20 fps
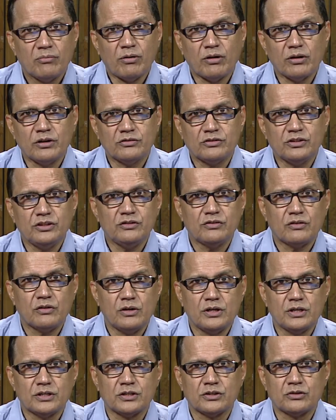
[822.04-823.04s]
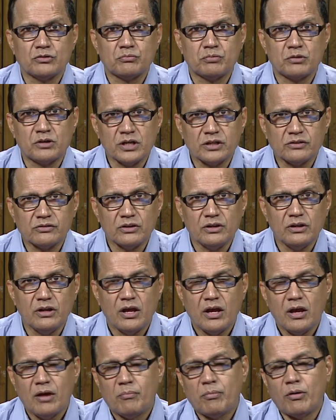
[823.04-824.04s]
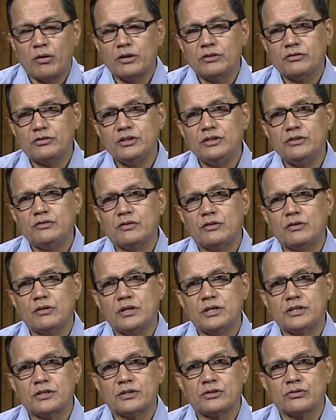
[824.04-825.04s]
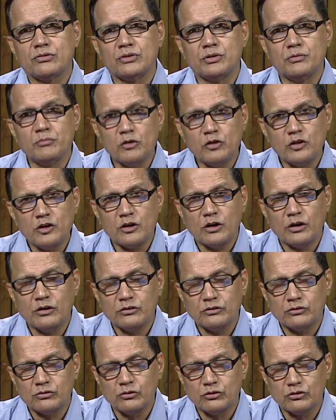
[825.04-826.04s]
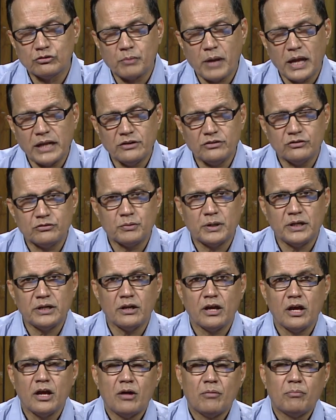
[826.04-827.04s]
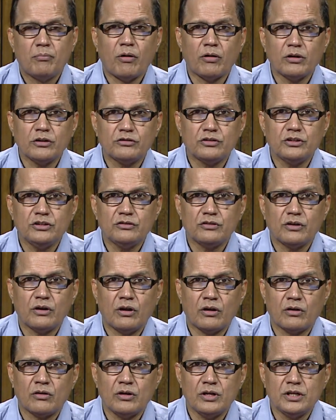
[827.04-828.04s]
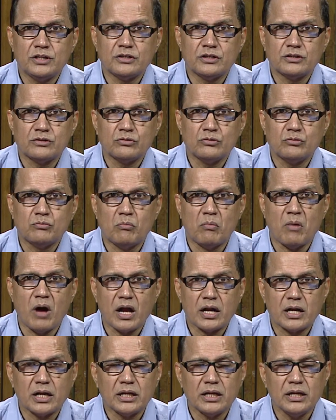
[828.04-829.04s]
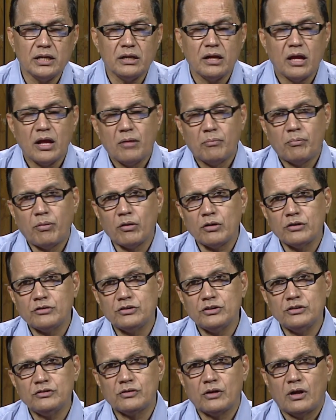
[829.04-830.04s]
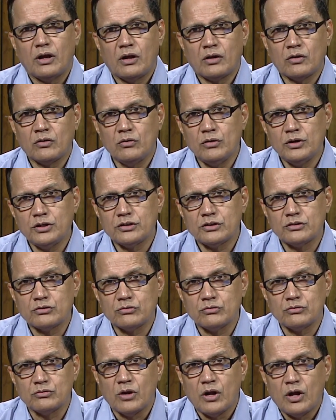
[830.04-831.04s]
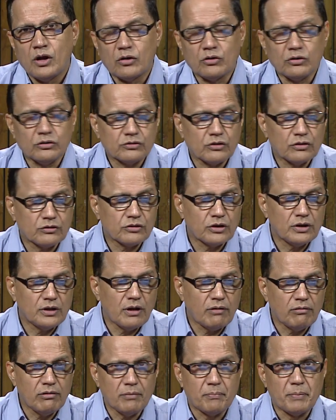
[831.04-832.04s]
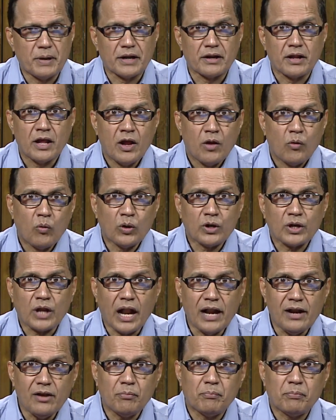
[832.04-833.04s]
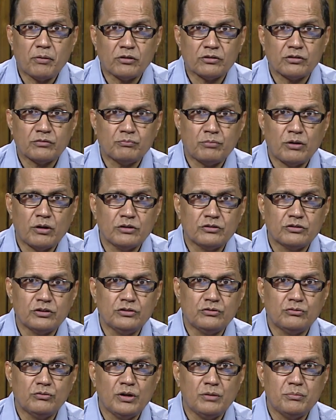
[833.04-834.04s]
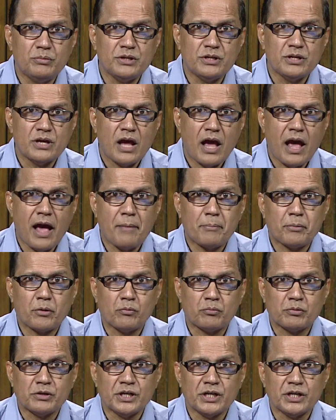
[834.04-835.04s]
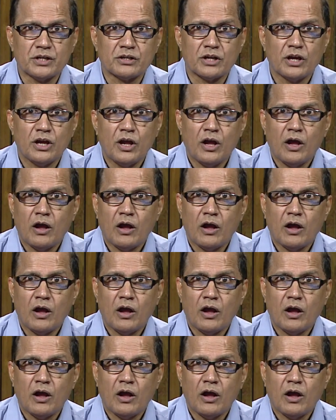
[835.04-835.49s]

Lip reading: policies related to production, policies related to human resource management, policies related to marketing, policies related to research and development. What kind of policies will be appropriate